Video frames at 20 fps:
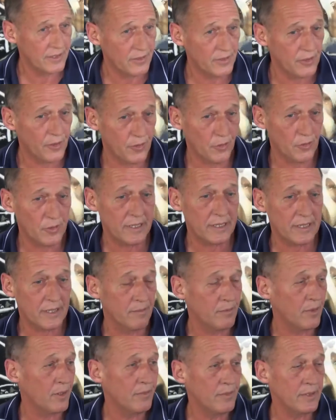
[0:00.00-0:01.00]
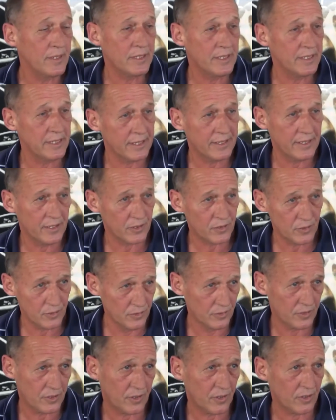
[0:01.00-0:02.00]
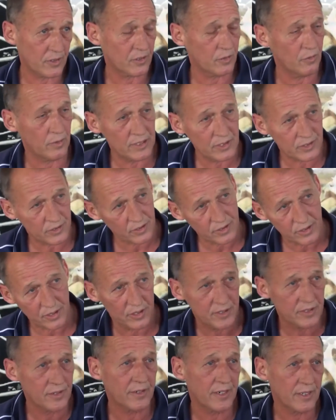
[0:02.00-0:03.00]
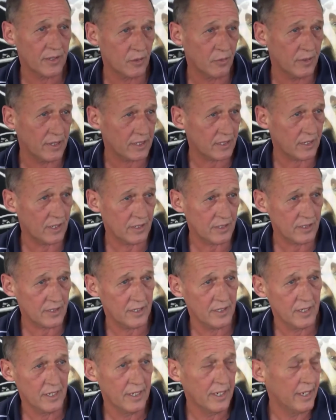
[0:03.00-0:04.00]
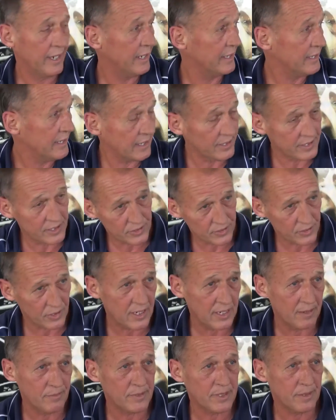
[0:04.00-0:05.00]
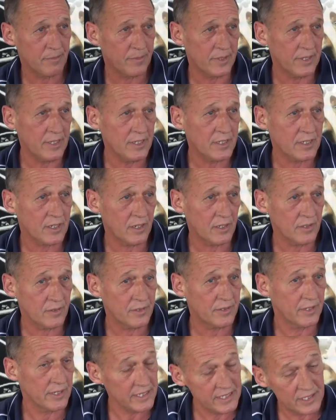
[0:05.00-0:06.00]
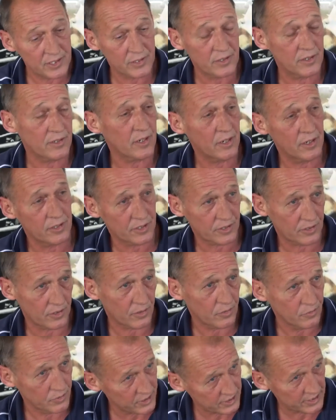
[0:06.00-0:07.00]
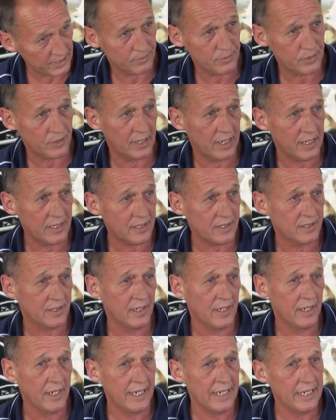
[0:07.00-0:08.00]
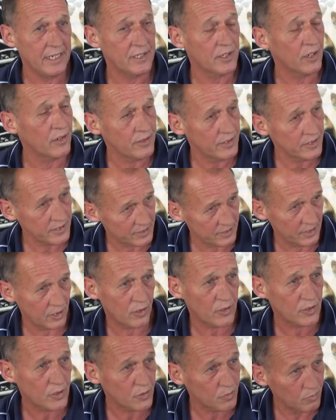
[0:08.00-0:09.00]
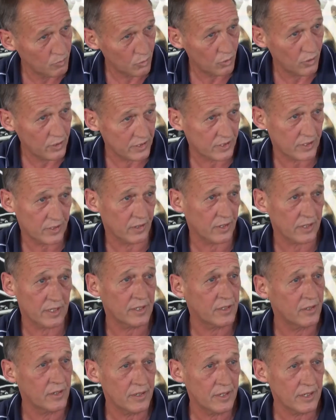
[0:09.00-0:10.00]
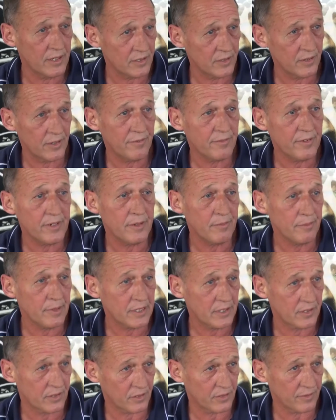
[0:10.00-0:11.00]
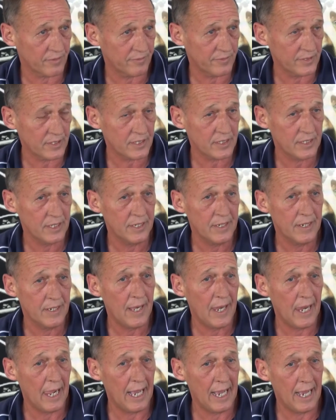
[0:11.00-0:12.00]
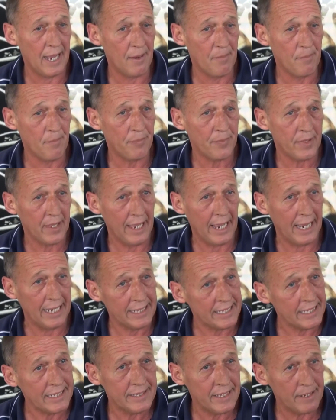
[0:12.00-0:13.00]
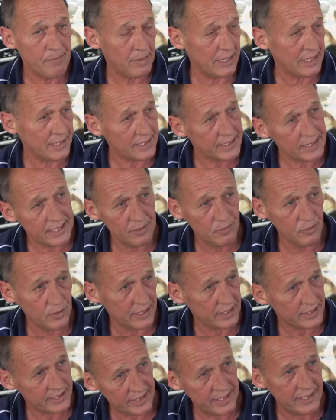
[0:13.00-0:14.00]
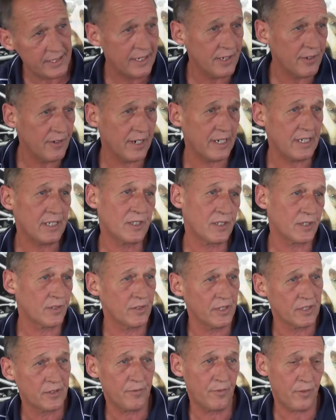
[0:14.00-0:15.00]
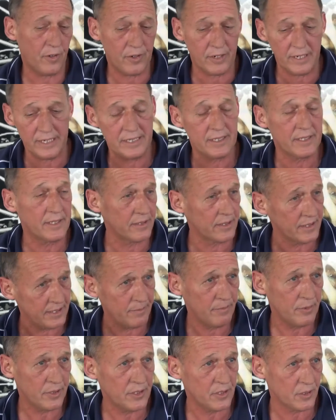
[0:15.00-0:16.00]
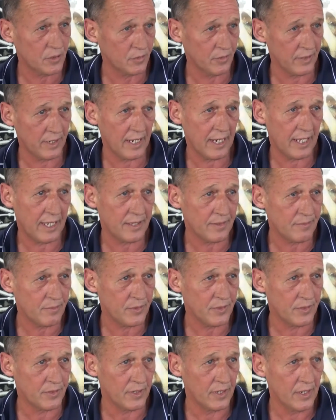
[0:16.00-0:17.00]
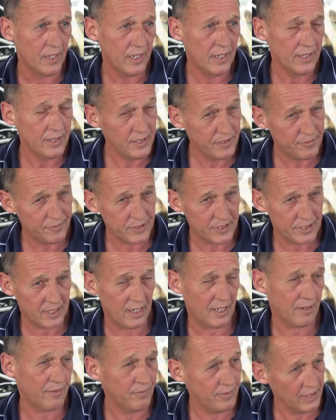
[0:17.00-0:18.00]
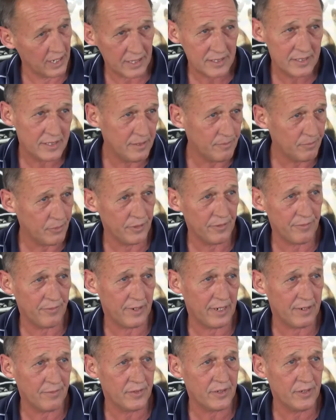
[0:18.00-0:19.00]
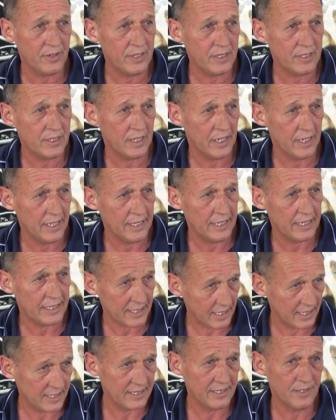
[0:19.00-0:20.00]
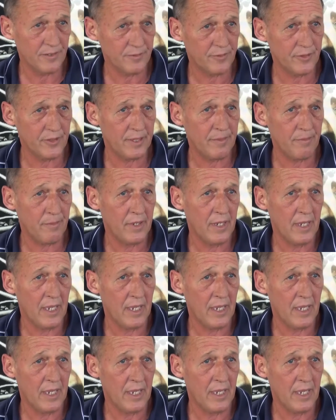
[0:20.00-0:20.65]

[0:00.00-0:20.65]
thought at the moment is that there are 2 stocks. One stock goes around the west coast, and the other stock comes up the east coast. The east coast stock, which comes to us, is a lot smaller stock. It's not a very big stock of fish. And then they basically will extend their range as far as the temperatures will allow them to. These fish like 19.5 degrees. That's ideal for them.